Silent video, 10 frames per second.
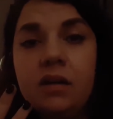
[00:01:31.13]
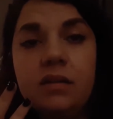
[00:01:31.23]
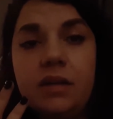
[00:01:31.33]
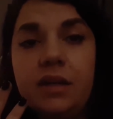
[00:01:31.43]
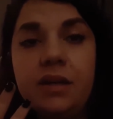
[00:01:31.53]

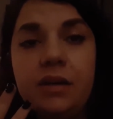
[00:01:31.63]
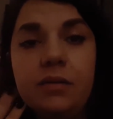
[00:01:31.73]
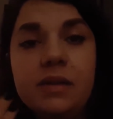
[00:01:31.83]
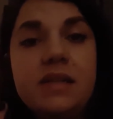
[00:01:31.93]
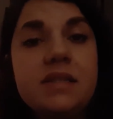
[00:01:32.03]

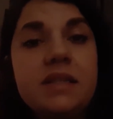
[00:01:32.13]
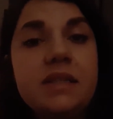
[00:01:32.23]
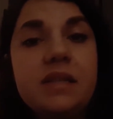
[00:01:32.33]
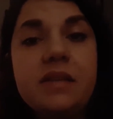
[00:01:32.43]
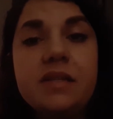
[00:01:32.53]
listening
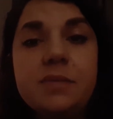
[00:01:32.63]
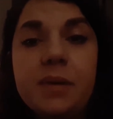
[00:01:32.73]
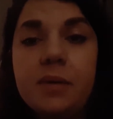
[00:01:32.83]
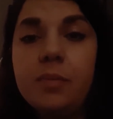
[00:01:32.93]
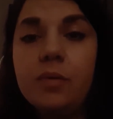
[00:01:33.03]
to these
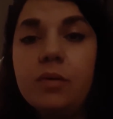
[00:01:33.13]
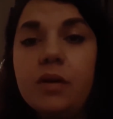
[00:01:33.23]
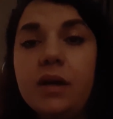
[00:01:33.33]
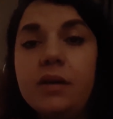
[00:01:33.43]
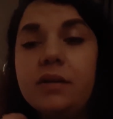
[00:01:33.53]
people,
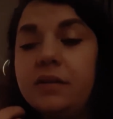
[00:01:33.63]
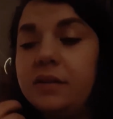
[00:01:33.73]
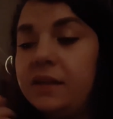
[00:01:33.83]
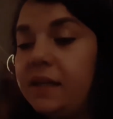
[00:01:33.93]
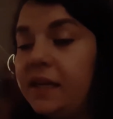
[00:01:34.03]

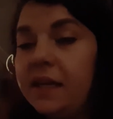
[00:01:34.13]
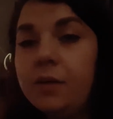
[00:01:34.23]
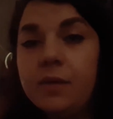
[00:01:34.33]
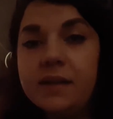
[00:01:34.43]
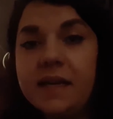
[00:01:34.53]

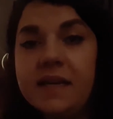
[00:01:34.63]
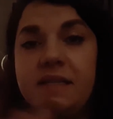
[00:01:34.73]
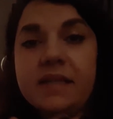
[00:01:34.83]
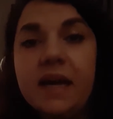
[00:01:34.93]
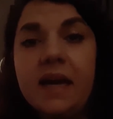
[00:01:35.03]
getting what they
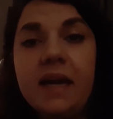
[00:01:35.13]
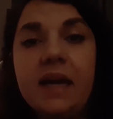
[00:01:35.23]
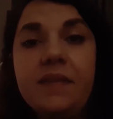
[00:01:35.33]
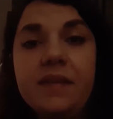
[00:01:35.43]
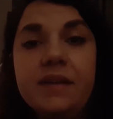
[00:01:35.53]
say,
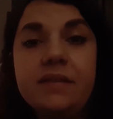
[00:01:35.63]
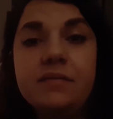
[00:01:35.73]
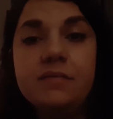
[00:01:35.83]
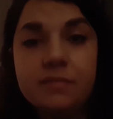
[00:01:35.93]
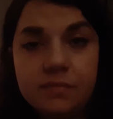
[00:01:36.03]
and
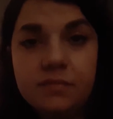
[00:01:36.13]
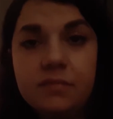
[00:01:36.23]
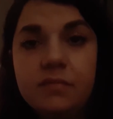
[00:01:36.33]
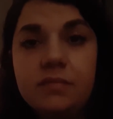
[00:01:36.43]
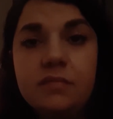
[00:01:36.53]
then
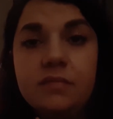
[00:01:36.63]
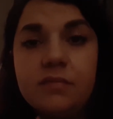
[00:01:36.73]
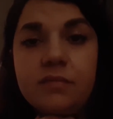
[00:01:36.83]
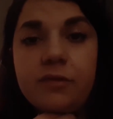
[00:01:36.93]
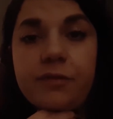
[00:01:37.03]

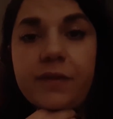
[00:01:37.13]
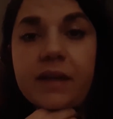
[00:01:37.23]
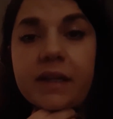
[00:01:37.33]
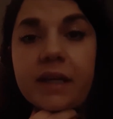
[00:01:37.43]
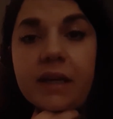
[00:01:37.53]

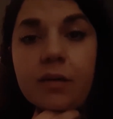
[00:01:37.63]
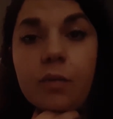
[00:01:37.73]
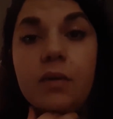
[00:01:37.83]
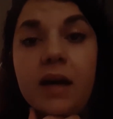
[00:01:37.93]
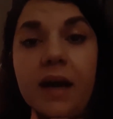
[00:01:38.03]
feeling
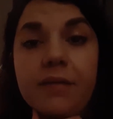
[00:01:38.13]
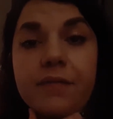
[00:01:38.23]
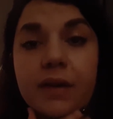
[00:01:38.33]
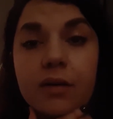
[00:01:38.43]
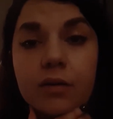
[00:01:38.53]
what I
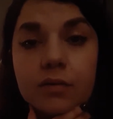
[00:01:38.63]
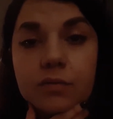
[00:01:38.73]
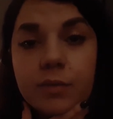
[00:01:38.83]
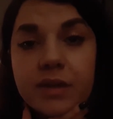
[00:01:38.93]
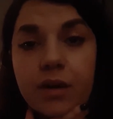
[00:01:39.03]
feel
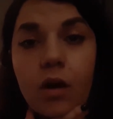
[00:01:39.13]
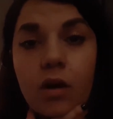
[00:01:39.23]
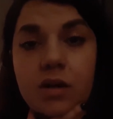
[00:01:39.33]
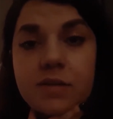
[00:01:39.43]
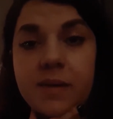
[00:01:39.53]
with the
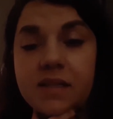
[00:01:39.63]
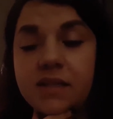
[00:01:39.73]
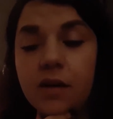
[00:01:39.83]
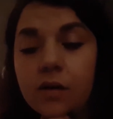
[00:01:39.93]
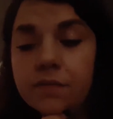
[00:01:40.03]
cards
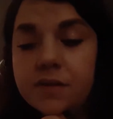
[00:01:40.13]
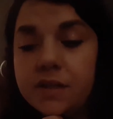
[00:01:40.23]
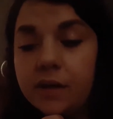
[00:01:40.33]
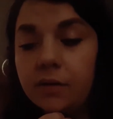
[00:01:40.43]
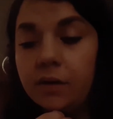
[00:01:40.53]
myself.
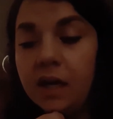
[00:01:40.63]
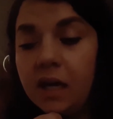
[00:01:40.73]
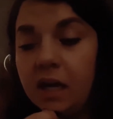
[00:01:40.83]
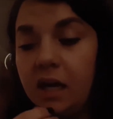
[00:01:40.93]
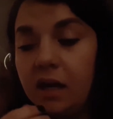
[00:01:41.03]
So,
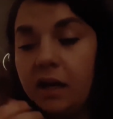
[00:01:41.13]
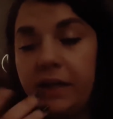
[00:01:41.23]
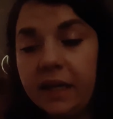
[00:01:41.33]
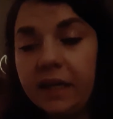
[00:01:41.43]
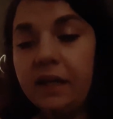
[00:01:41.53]

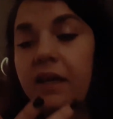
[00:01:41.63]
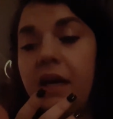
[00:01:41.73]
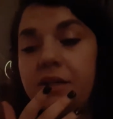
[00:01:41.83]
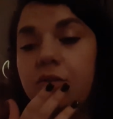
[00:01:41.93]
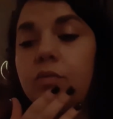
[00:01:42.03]
again,
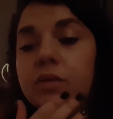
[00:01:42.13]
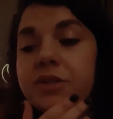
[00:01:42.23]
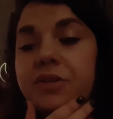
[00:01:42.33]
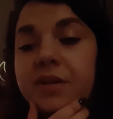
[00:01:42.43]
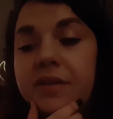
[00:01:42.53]
I don't
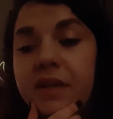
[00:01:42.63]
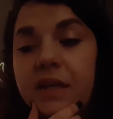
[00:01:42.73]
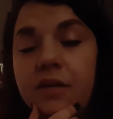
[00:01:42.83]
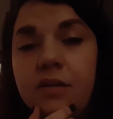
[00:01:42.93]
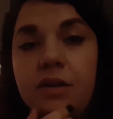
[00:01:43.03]
want you to
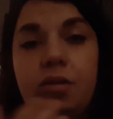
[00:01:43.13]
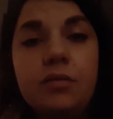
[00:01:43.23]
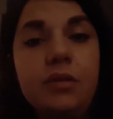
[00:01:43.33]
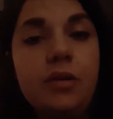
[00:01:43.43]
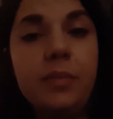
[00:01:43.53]
think you
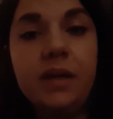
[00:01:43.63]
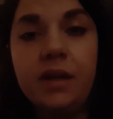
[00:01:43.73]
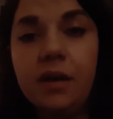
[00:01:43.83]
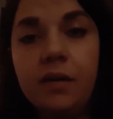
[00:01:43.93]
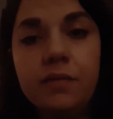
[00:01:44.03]
don't know me
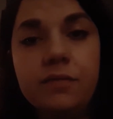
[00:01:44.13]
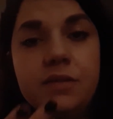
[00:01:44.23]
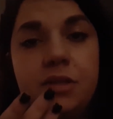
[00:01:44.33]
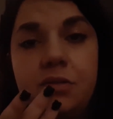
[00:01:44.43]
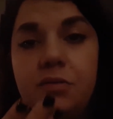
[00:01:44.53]
enough
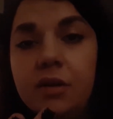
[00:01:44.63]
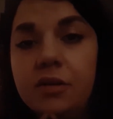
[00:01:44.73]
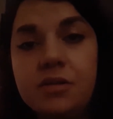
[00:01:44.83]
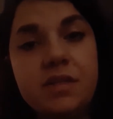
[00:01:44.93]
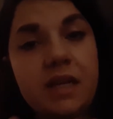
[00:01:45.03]
to
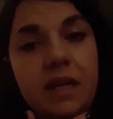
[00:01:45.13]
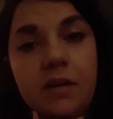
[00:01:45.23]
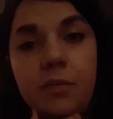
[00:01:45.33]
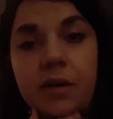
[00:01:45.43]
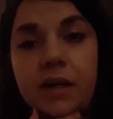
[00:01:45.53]

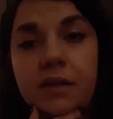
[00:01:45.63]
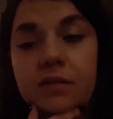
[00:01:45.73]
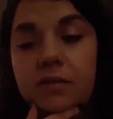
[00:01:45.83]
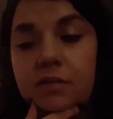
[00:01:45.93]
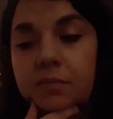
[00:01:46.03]
understand what
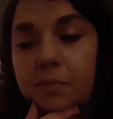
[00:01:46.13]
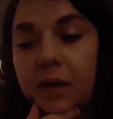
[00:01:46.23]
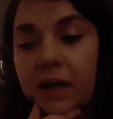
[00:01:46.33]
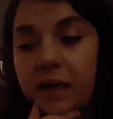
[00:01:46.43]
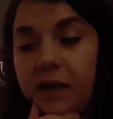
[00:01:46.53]

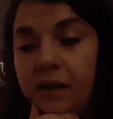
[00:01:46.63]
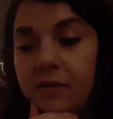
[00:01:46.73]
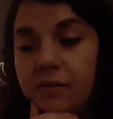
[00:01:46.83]
my